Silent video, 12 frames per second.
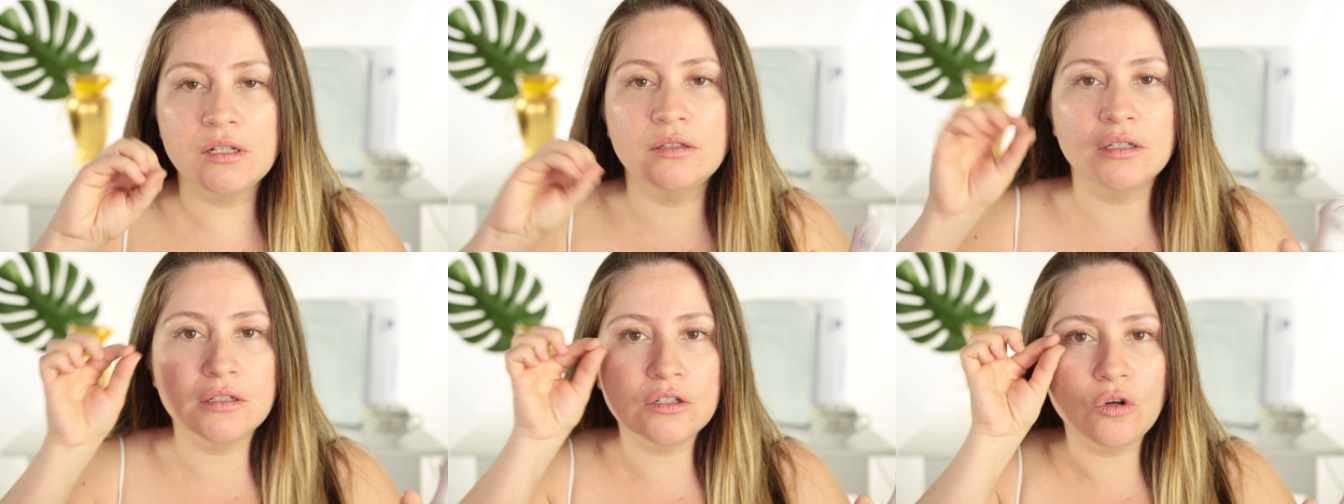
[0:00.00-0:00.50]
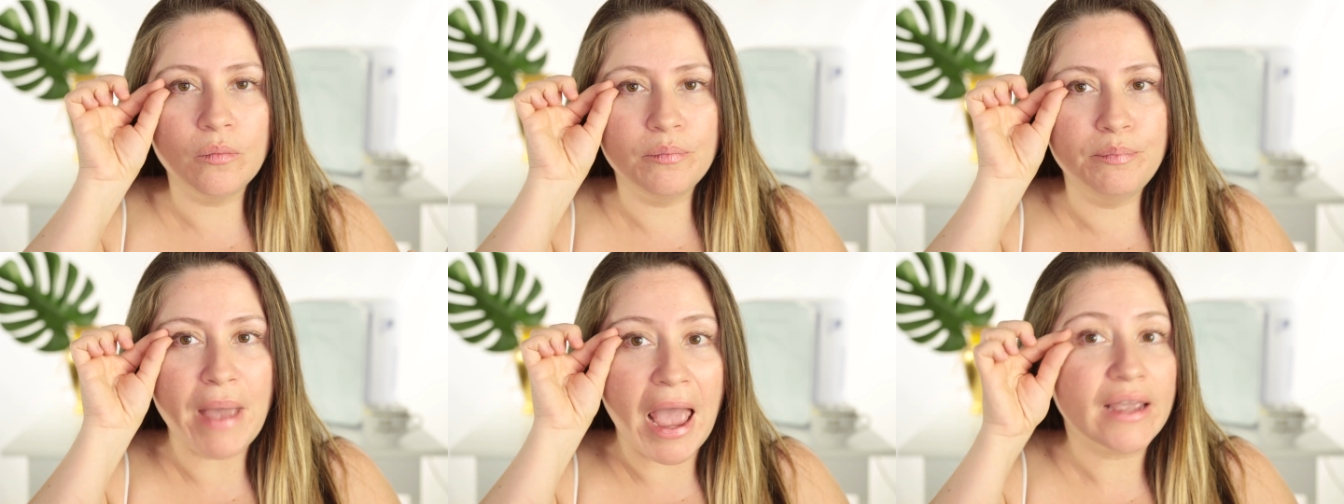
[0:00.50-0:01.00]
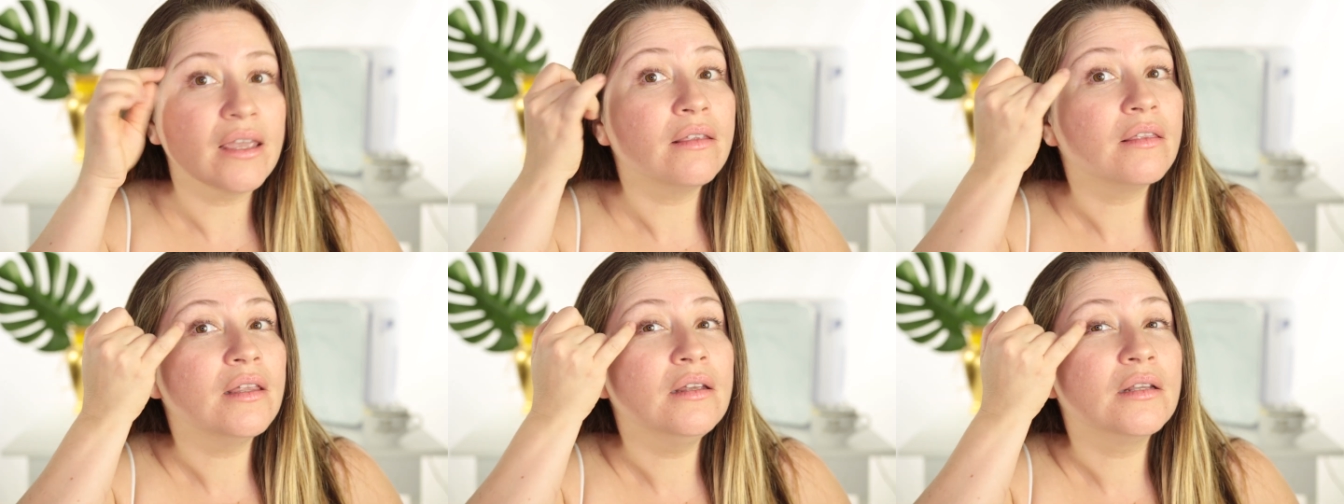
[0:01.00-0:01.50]
The little baggy
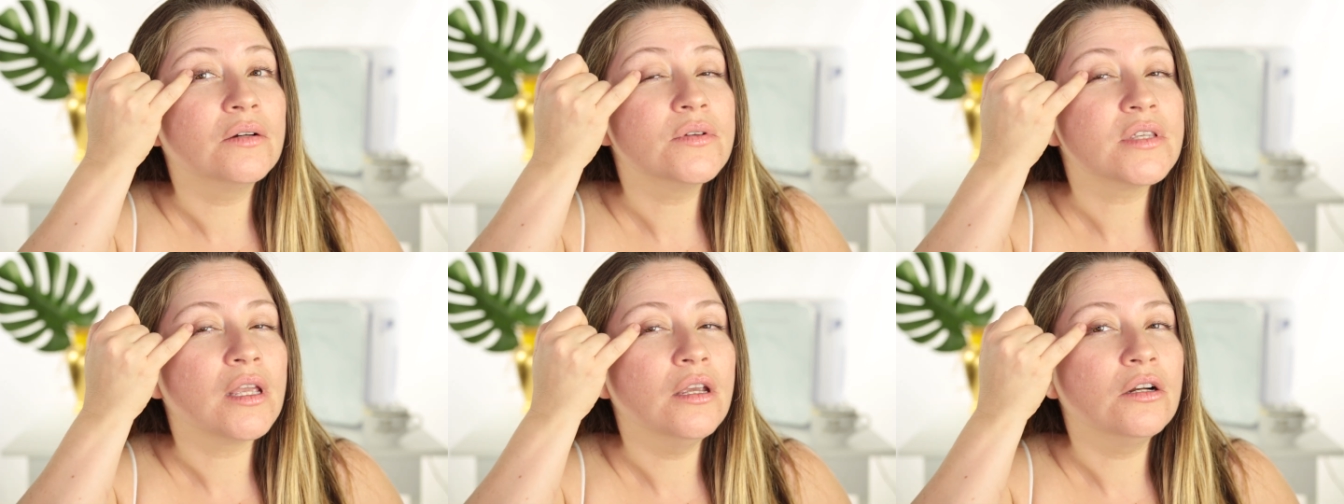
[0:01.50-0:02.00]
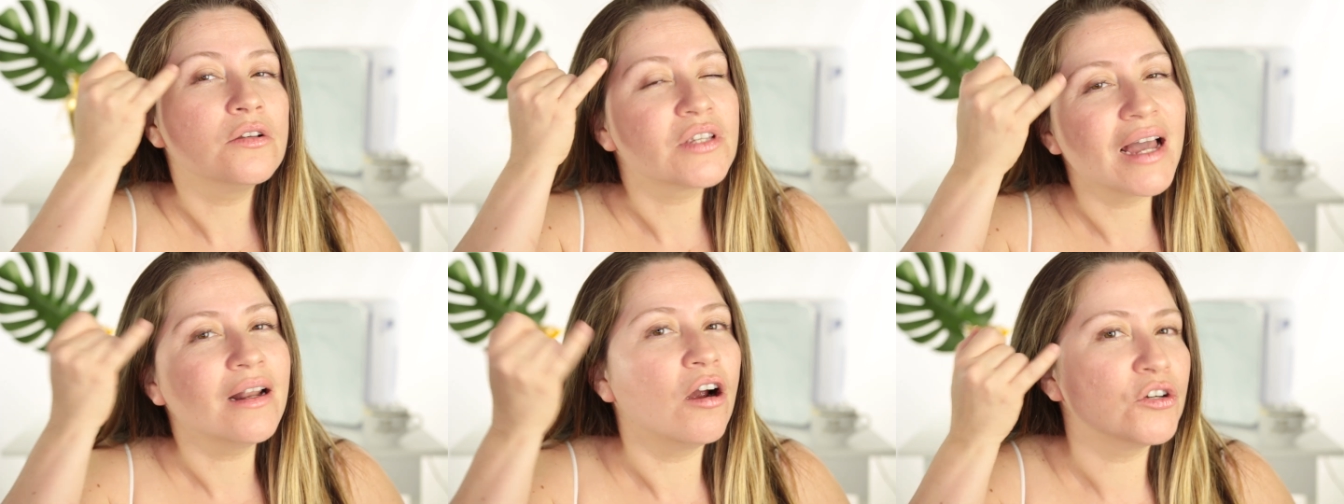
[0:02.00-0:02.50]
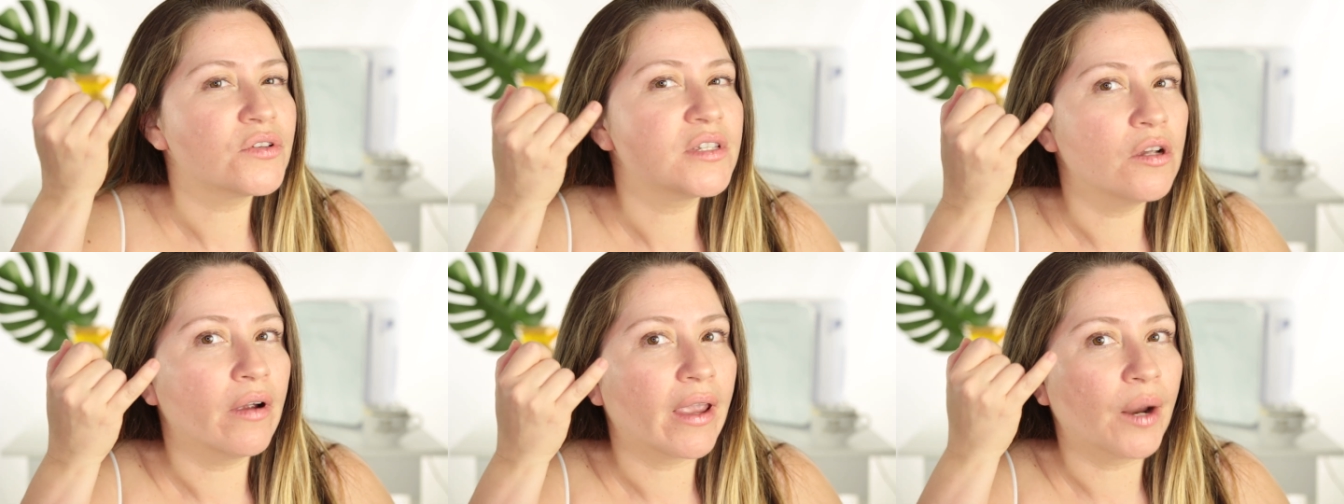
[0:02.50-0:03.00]
thing that was here, it's kind of hard to
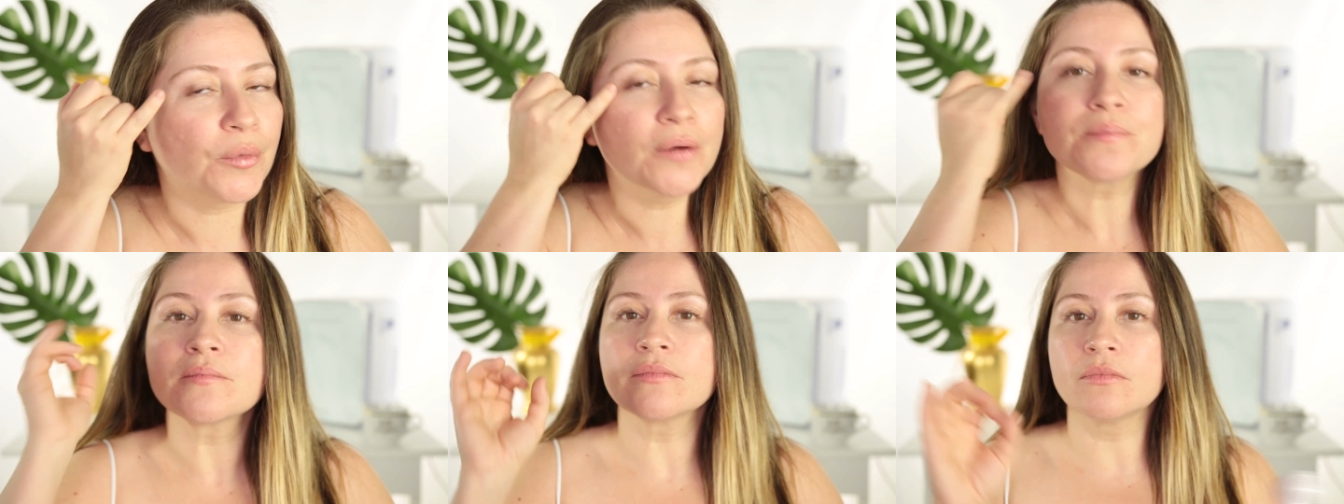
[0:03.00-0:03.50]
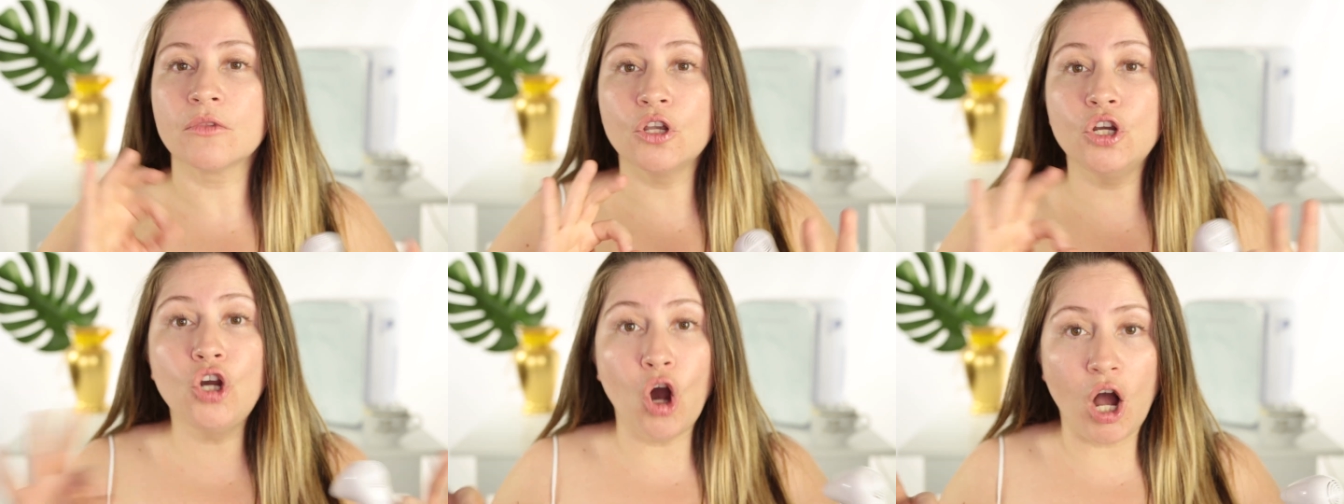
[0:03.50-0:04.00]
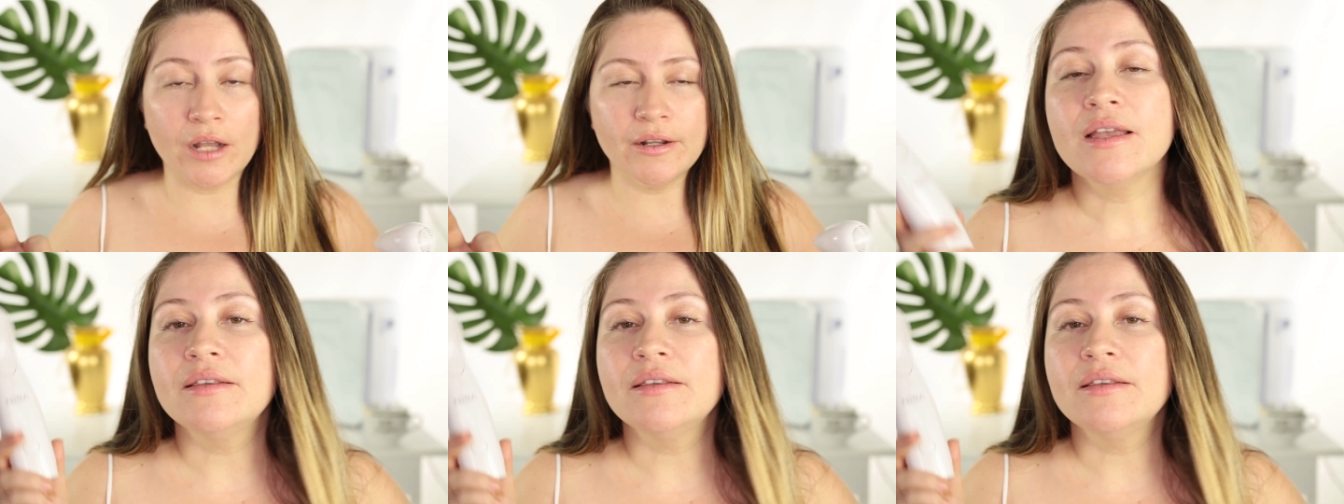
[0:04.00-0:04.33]
see on camera, gone.